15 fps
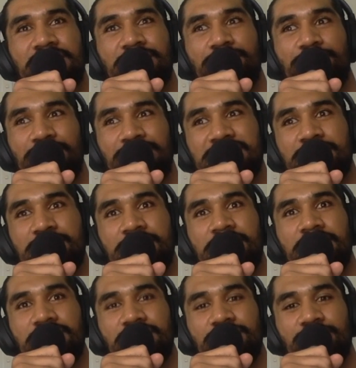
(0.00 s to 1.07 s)
of buzzing me
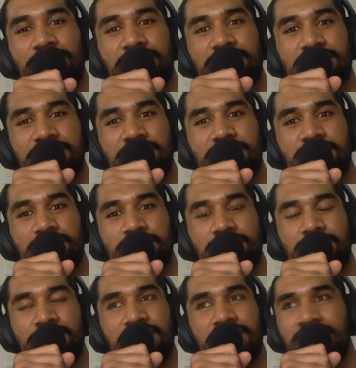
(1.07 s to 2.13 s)
out when I was in hospital,
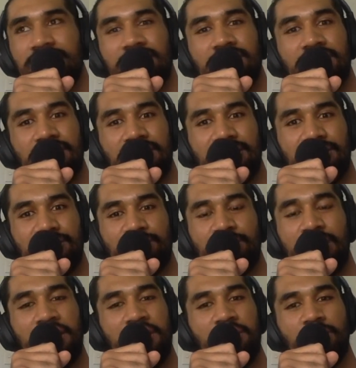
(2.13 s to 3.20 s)
but
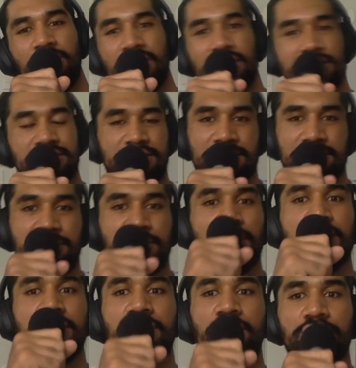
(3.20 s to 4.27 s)
pain-wise, still
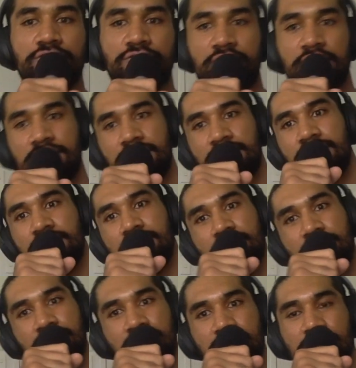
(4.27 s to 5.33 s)
had no effect.
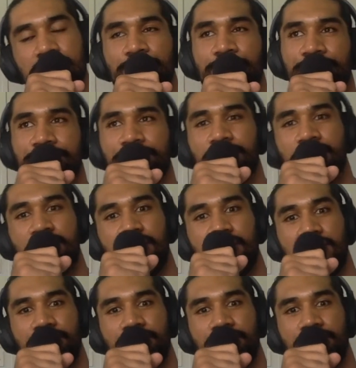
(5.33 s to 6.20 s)
Yeah.